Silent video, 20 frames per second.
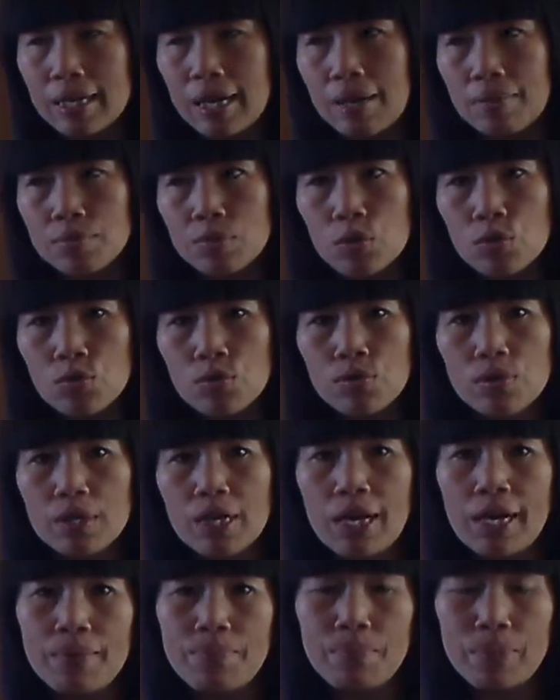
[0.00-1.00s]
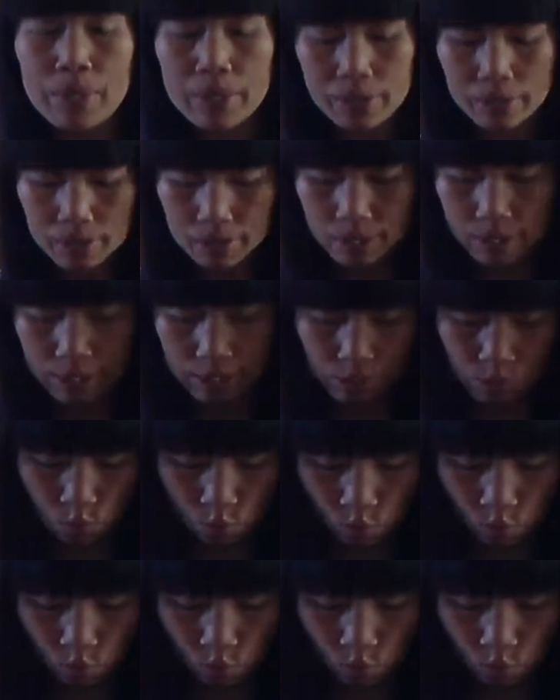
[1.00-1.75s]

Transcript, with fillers: I'm going, I pair this